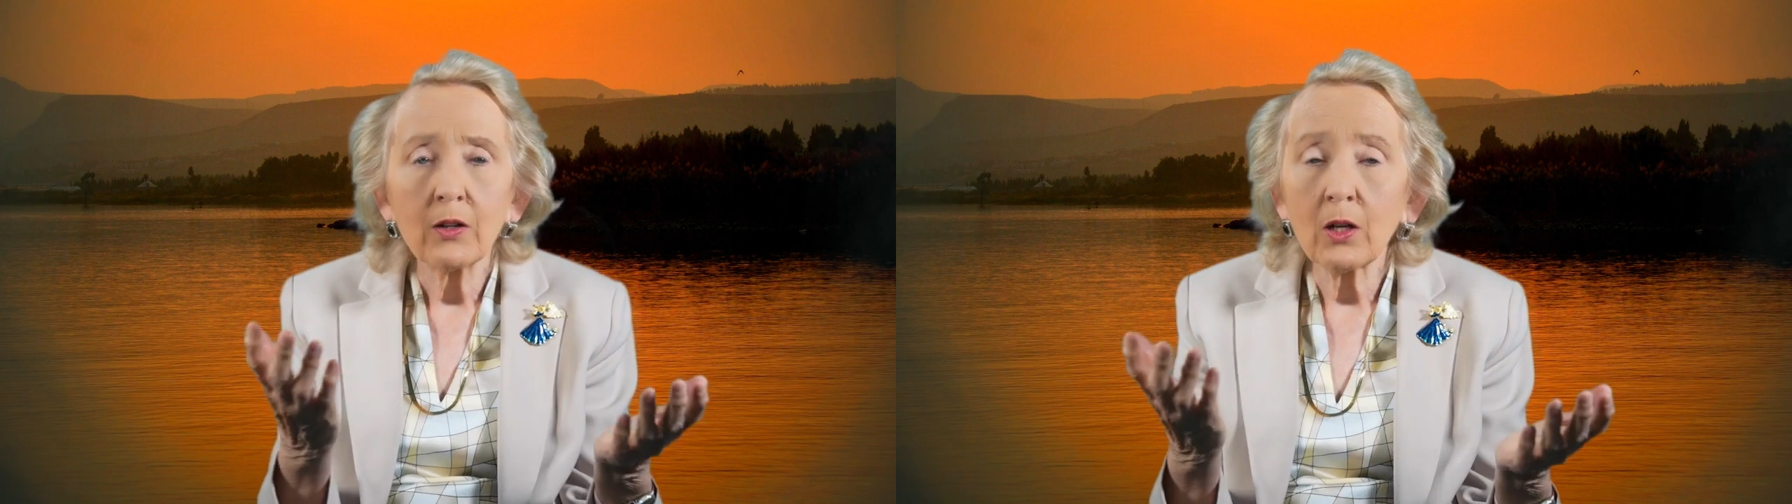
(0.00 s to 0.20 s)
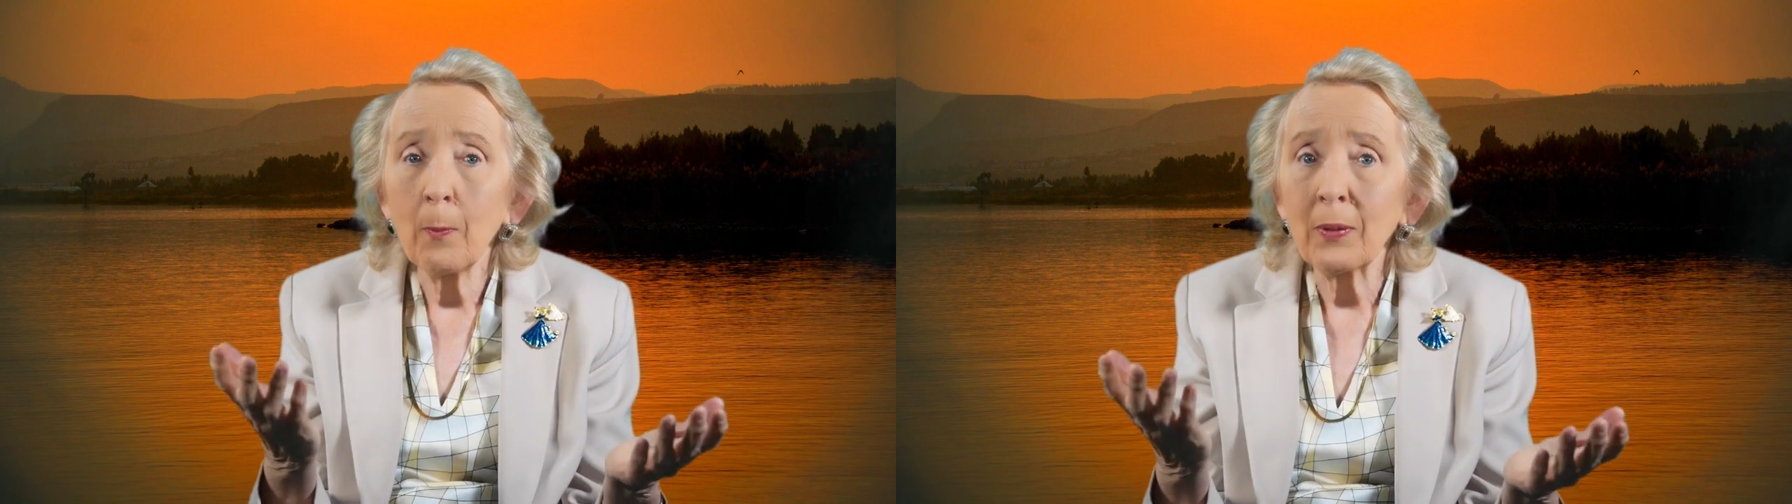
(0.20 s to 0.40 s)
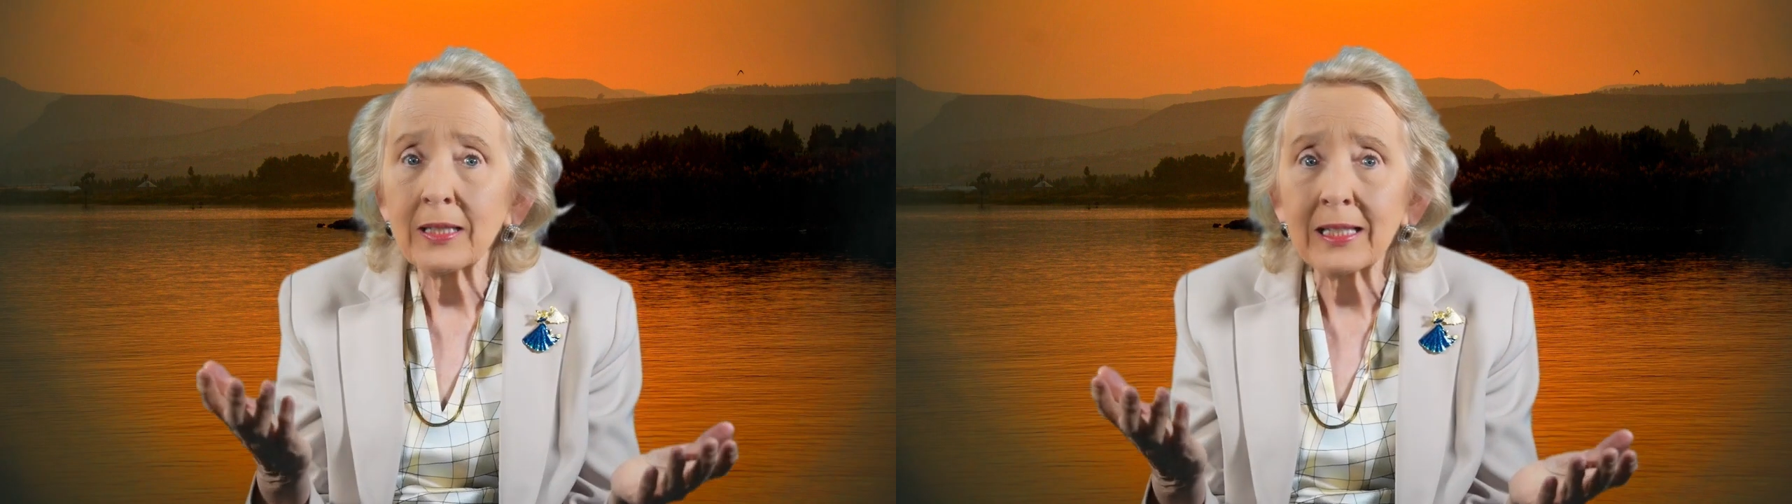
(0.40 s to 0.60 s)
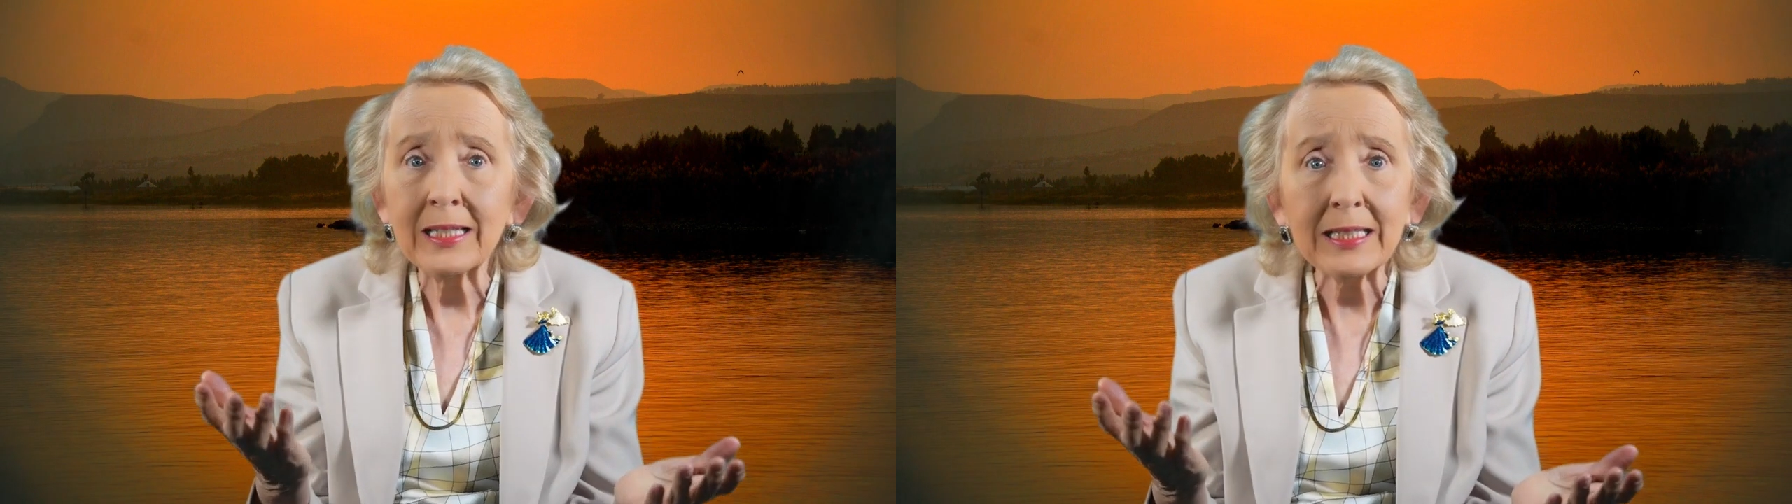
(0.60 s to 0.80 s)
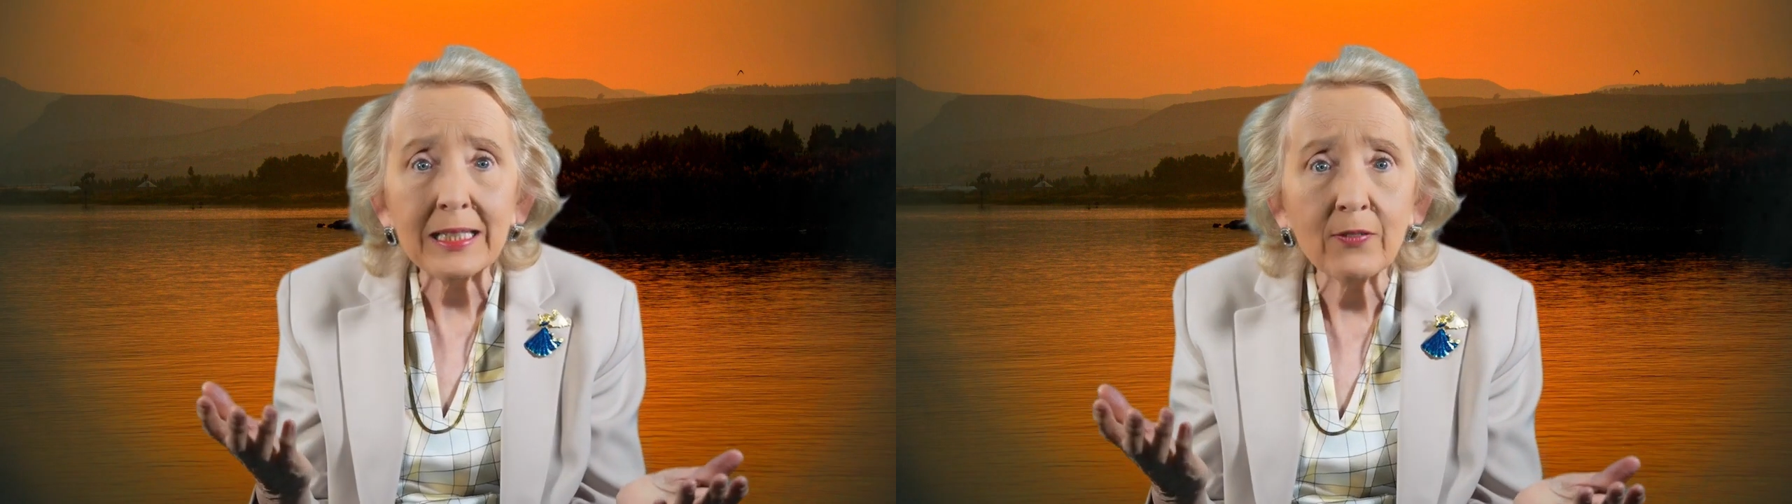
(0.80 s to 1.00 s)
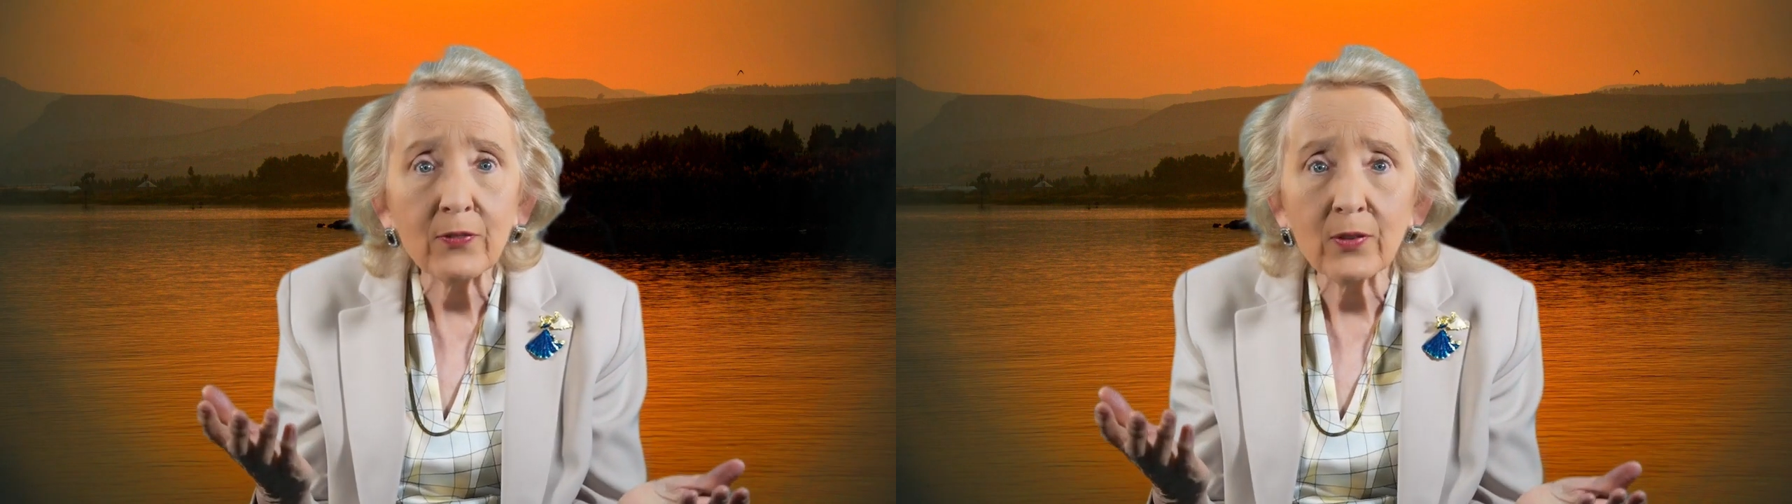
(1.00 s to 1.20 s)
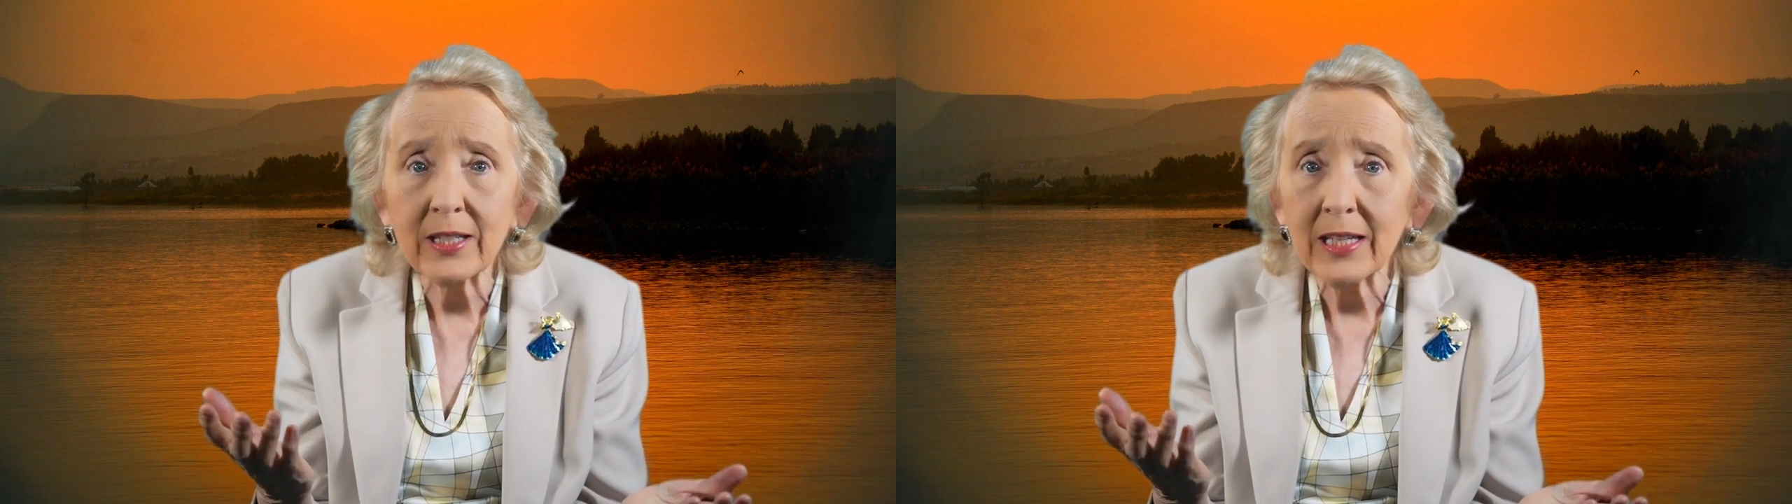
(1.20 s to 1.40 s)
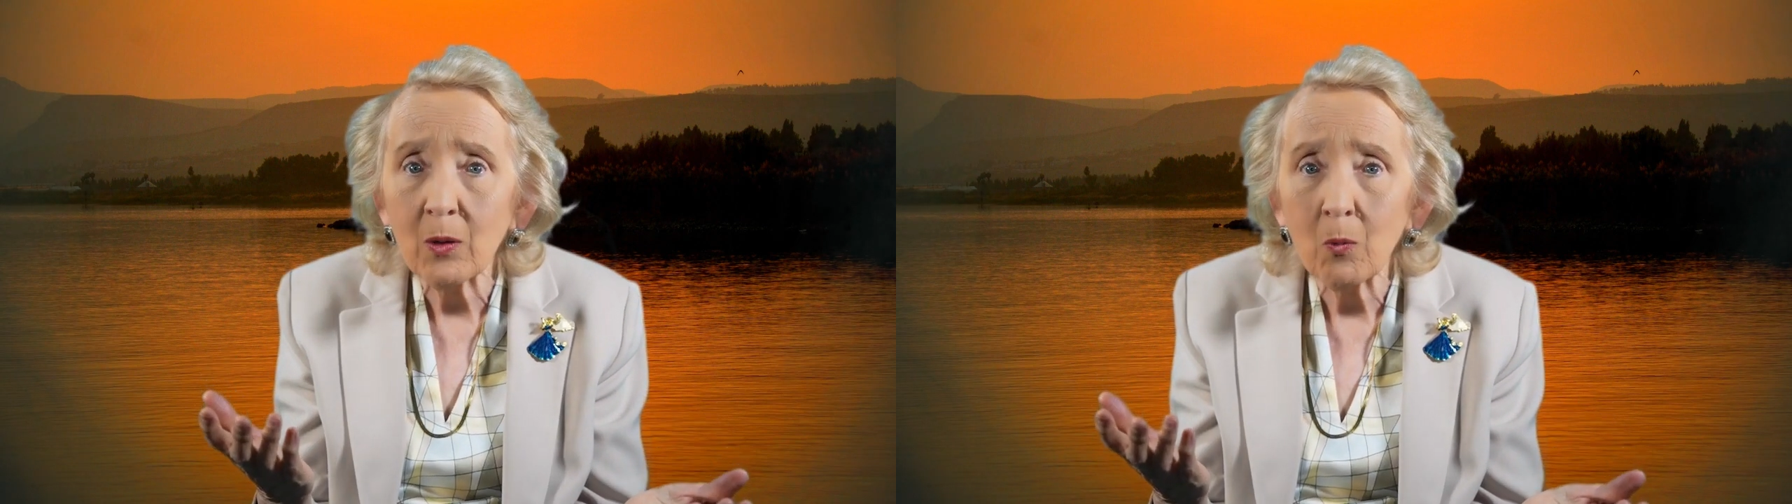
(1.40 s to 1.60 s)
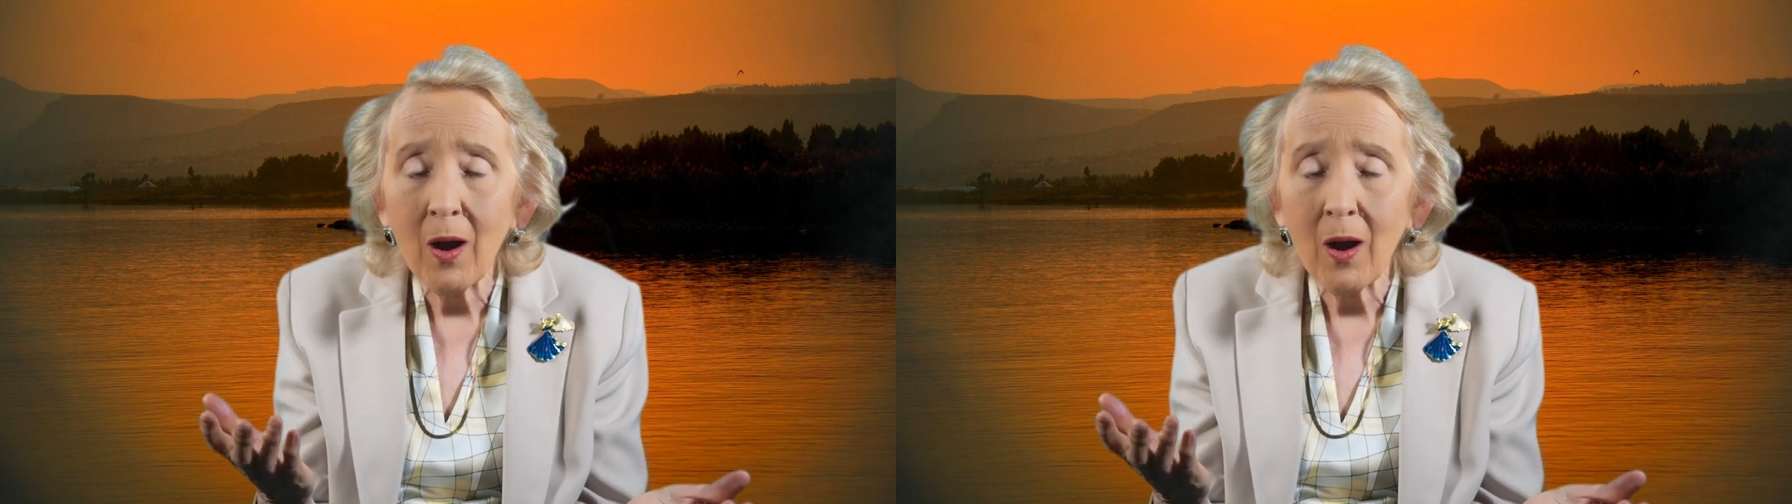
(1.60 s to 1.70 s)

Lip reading: completely forget